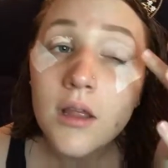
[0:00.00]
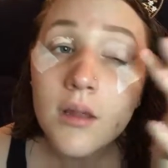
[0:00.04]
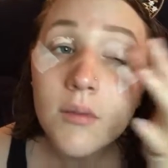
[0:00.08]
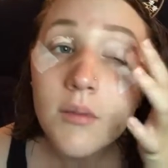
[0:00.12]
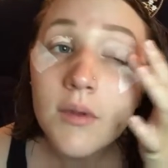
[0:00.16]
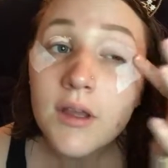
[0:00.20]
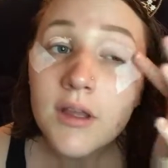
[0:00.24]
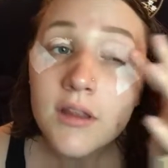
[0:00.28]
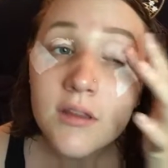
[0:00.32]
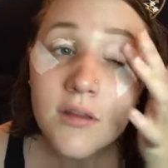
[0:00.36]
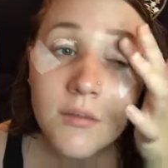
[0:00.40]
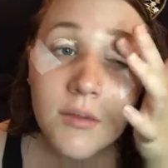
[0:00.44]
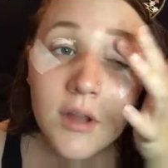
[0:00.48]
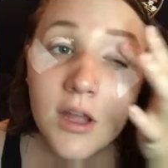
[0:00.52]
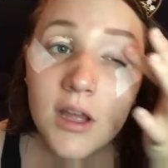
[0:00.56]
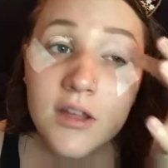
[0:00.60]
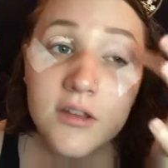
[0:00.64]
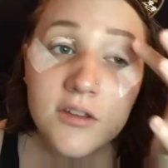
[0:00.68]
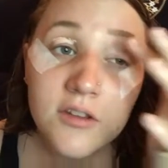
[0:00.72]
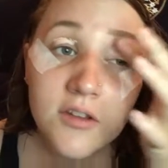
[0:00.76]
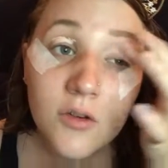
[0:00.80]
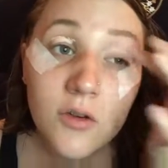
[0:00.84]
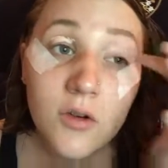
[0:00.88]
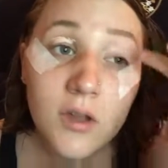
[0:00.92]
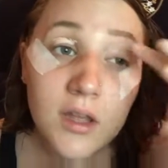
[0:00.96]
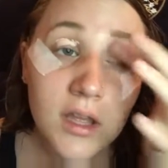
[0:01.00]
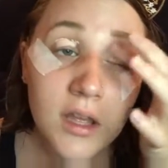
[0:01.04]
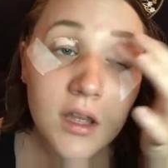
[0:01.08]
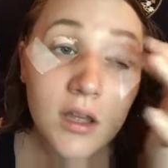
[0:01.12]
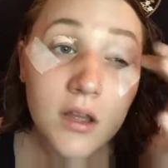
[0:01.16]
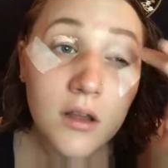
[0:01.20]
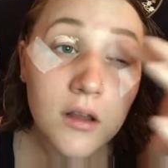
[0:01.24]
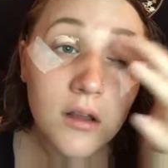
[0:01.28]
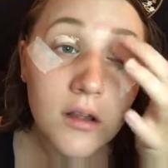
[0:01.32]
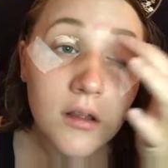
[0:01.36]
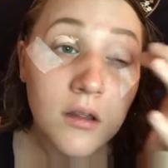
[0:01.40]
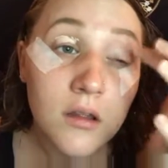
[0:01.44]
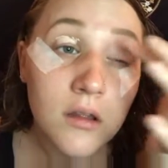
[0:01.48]
Because I'm not
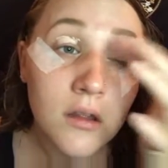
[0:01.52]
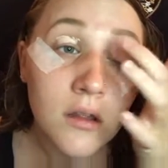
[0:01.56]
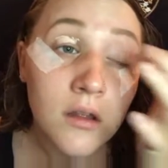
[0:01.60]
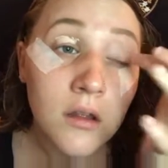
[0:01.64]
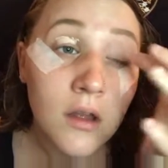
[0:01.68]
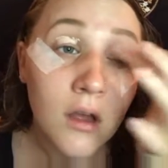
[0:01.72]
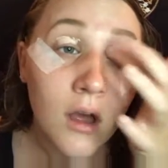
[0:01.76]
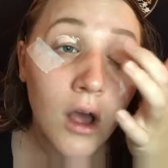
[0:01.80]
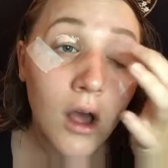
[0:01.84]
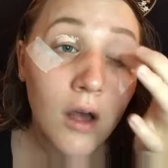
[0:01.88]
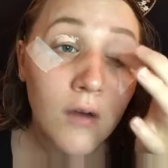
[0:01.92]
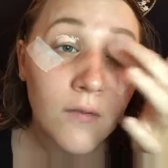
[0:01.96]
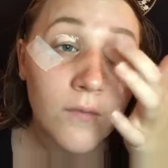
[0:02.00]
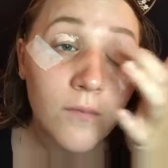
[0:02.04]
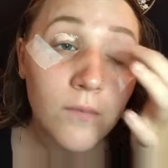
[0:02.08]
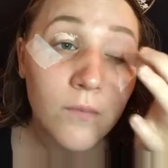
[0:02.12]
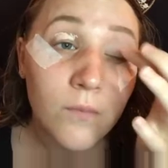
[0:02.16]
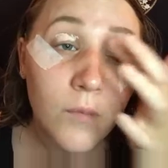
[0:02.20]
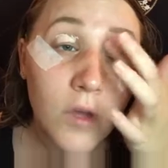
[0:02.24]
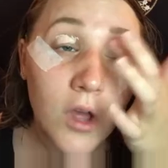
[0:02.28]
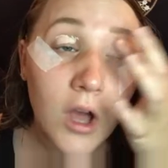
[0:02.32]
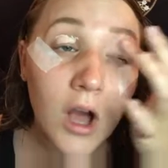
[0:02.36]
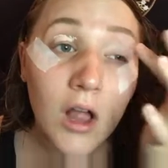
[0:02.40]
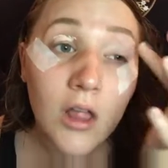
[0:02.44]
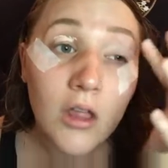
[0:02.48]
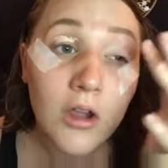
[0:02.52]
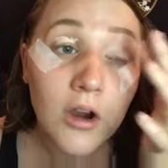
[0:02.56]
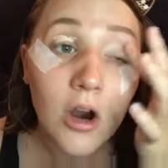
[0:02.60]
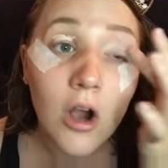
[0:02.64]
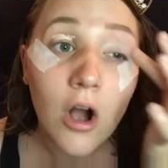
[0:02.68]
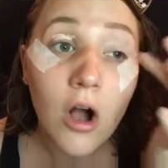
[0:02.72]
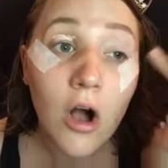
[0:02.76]
doing color